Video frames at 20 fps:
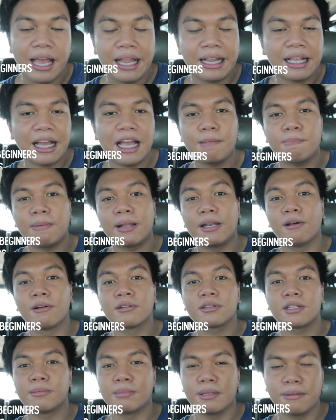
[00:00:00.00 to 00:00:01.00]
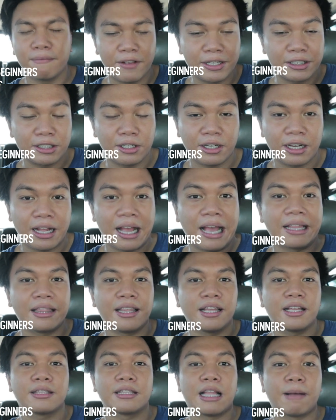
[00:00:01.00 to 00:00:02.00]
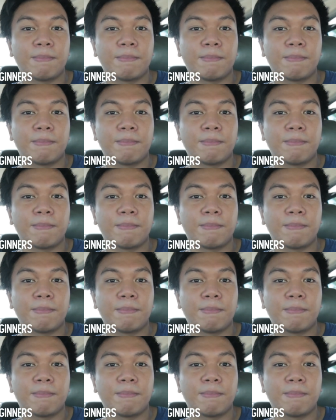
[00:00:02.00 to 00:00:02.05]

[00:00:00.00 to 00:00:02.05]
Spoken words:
And kahit pa long-term investor ka, I think